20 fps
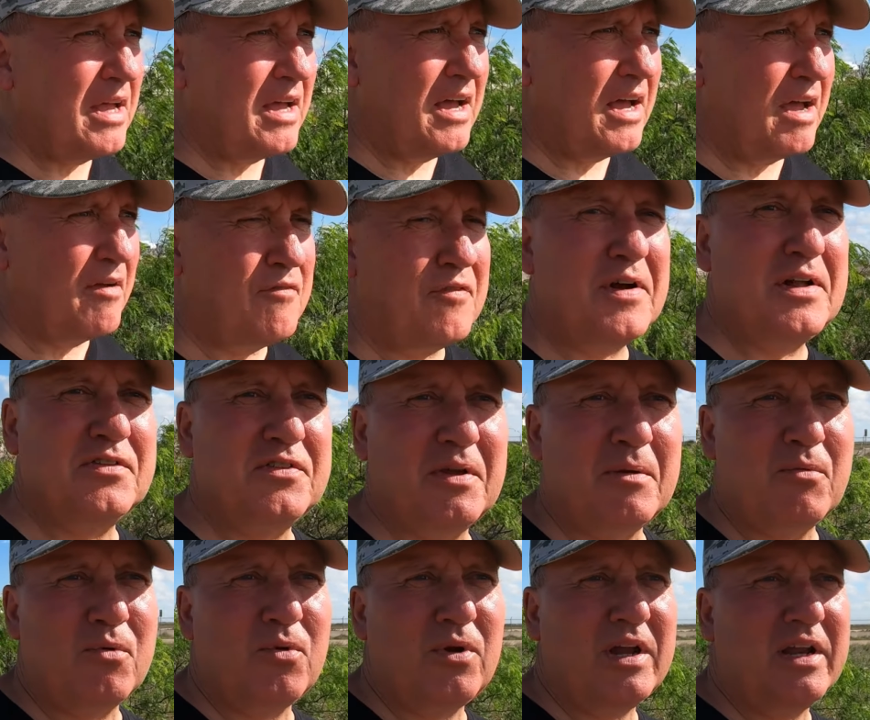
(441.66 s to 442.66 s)
I found
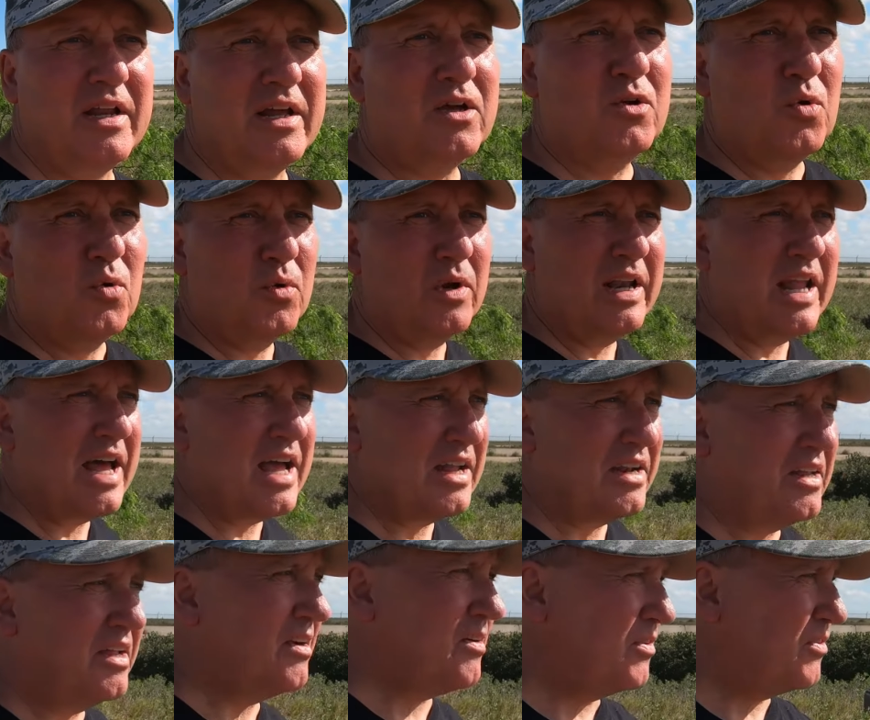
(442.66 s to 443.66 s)
some really cool
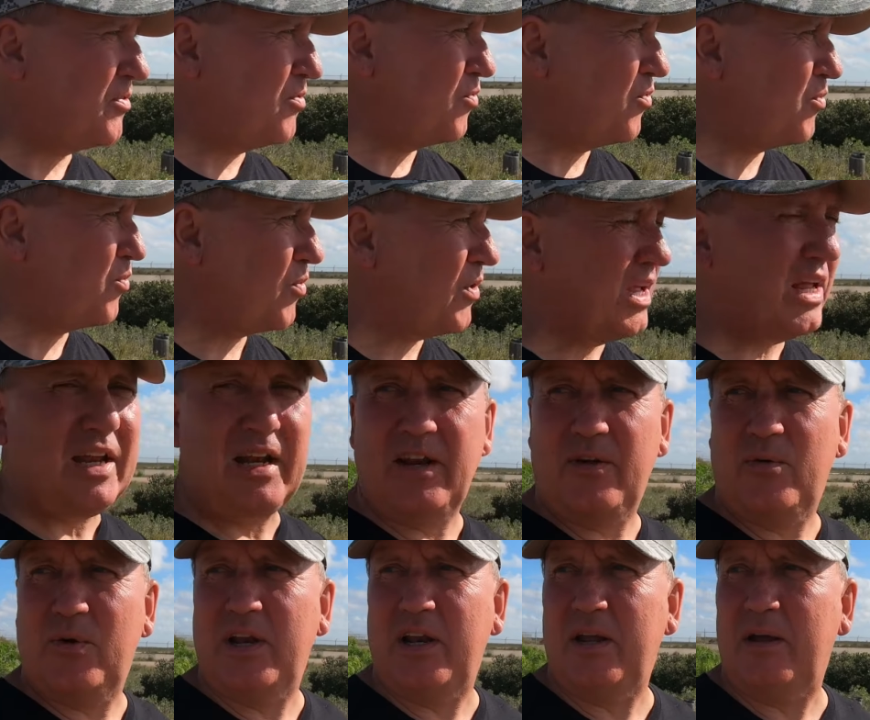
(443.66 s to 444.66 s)
land here. It's
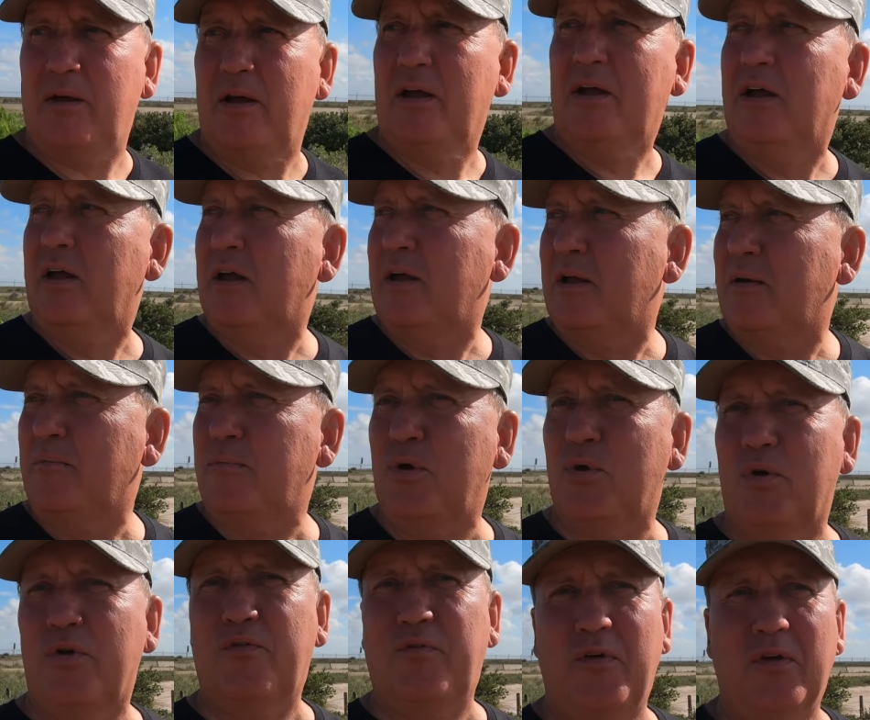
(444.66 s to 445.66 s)
really
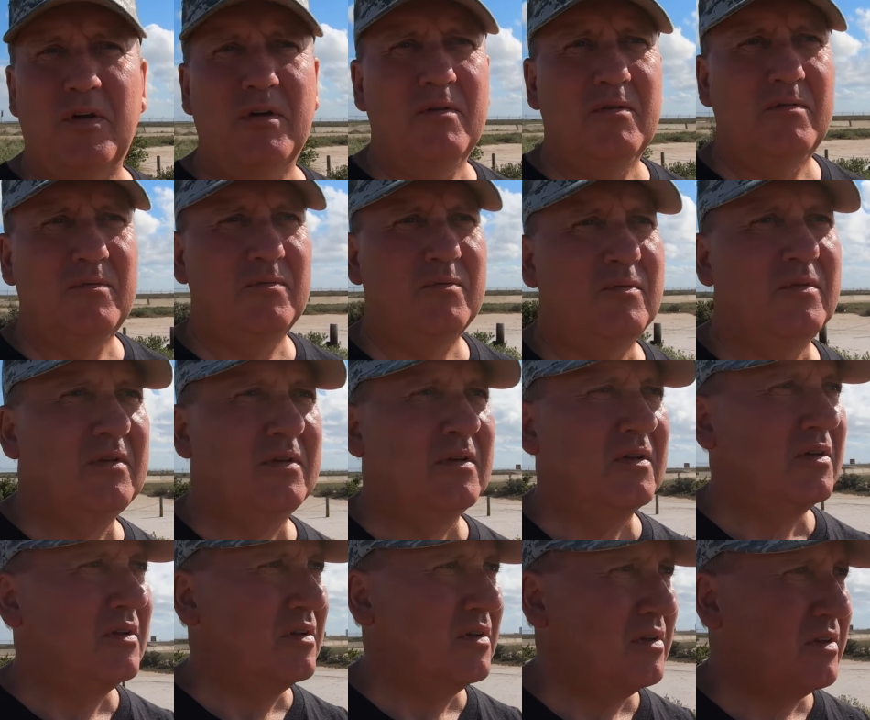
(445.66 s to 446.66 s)
beautiful.
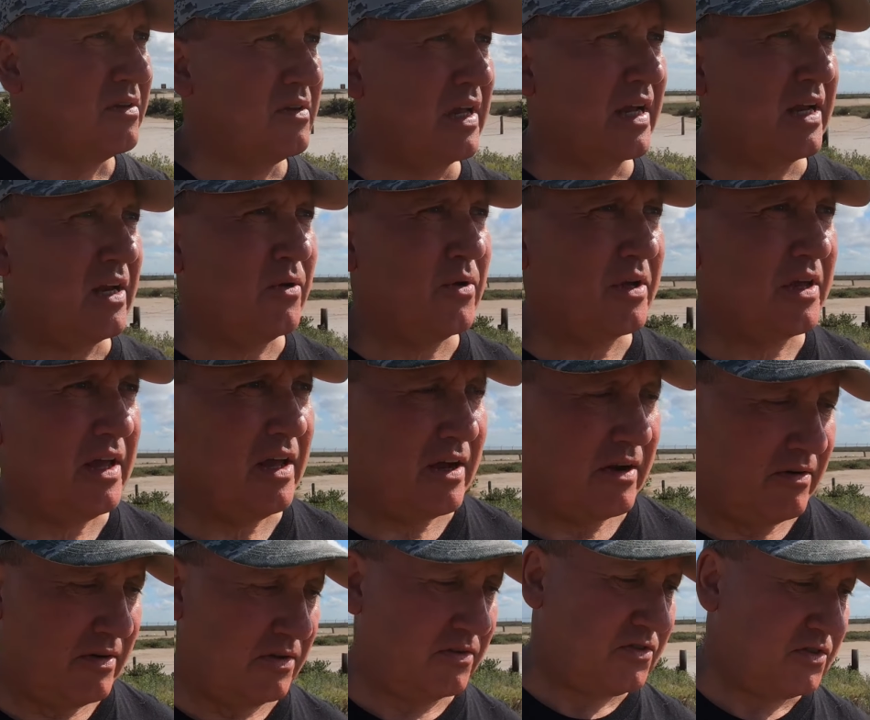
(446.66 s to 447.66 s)
Take a look
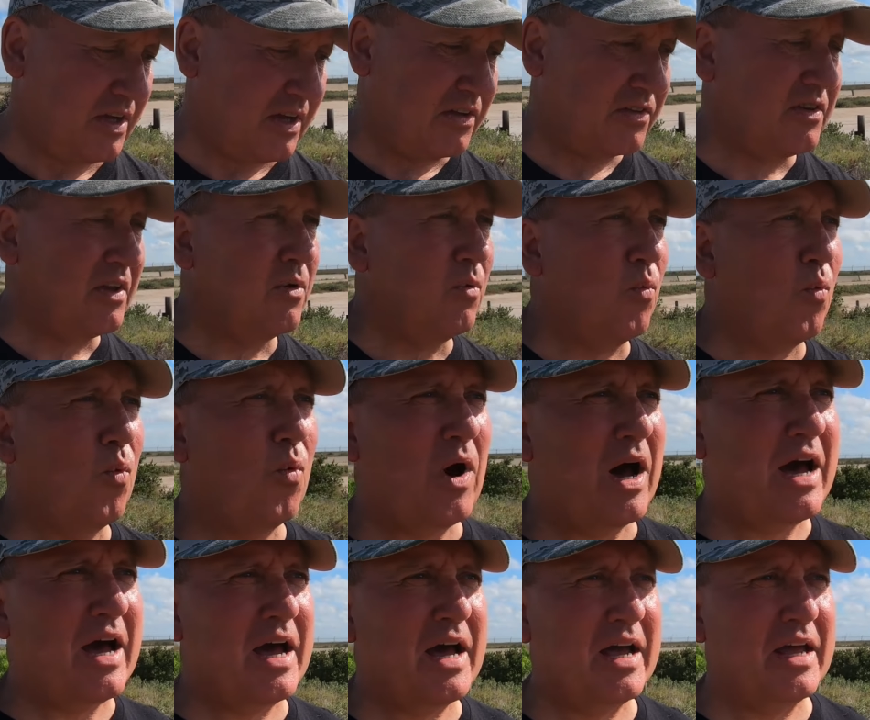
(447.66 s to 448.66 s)
here. It's just a
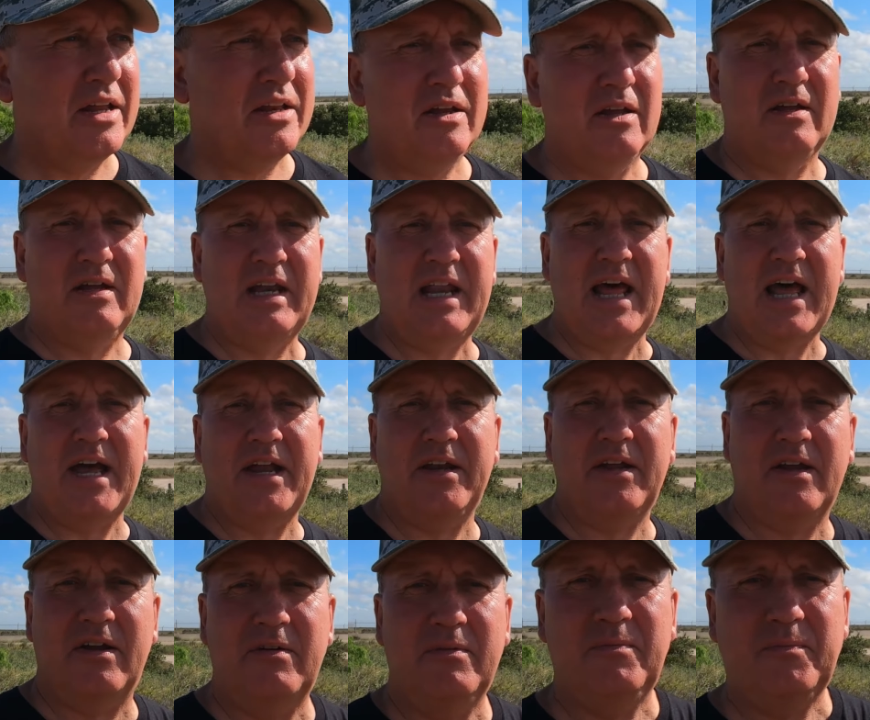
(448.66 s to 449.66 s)
wide land
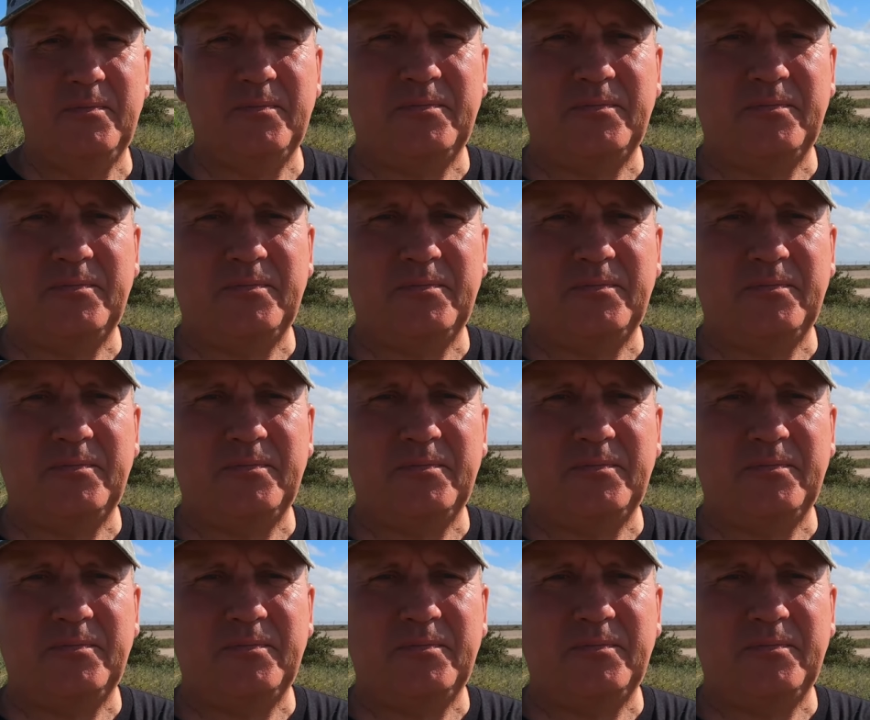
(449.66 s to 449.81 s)
here.